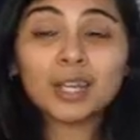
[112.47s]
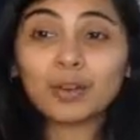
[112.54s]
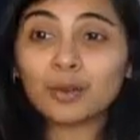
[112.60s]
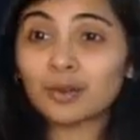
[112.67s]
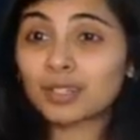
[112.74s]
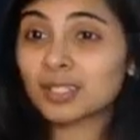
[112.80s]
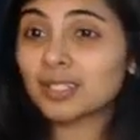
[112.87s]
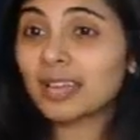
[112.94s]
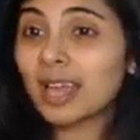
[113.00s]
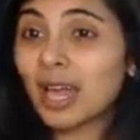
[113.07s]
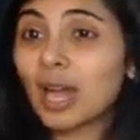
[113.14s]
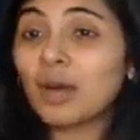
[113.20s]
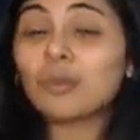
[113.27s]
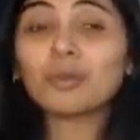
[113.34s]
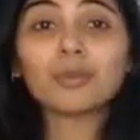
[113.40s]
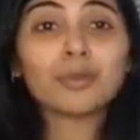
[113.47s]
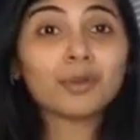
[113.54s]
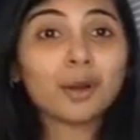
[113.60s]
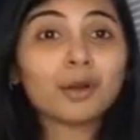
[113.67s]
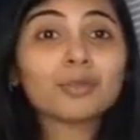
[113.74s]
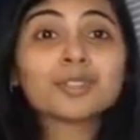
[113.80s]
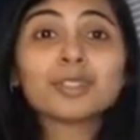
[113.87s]
or help
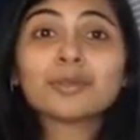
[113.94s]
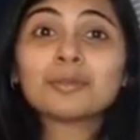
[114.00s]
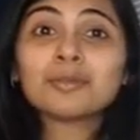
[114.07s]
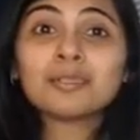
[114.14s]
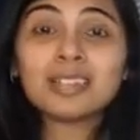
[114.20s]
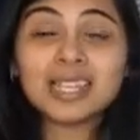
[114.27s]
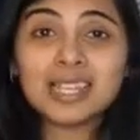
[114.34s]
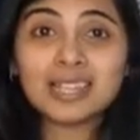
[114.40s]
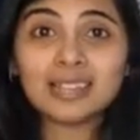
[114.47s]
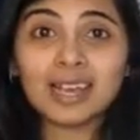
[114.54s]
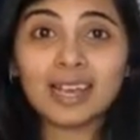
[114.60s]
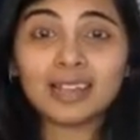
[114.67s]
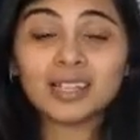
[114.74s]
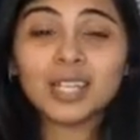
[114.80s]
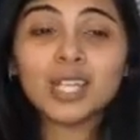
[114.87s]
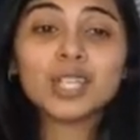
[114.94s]
those who need that.